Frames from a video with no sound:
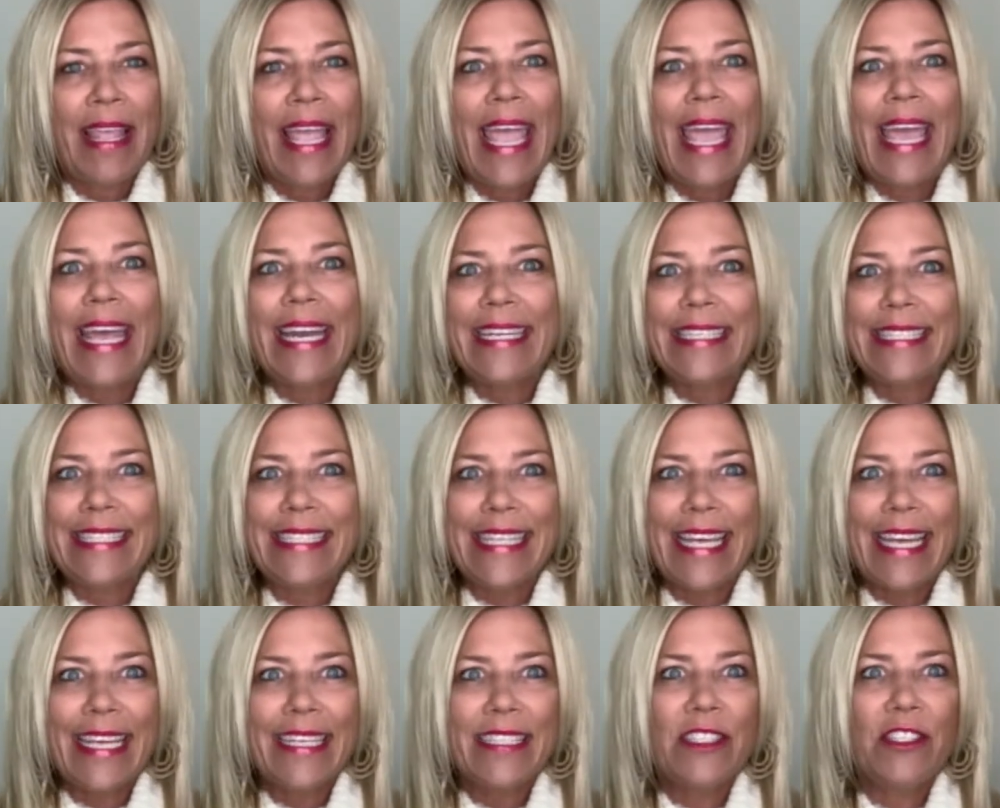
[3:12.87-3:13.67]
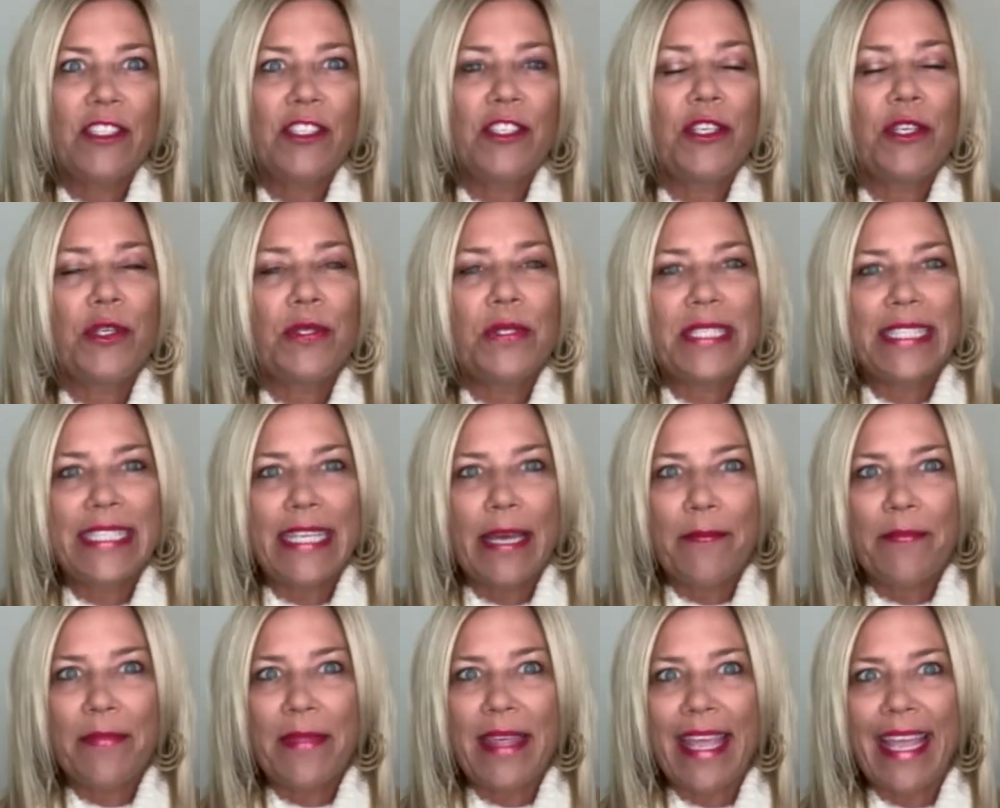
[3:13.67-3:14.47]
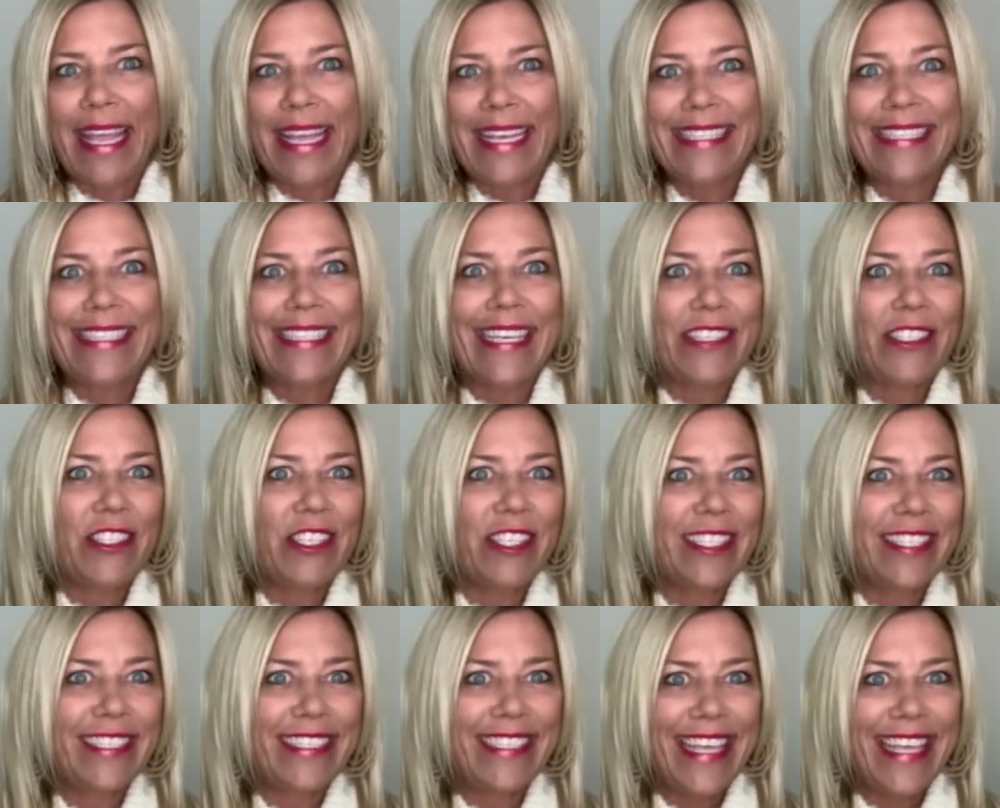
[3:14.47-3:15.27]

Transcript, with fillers: and instead choose something such as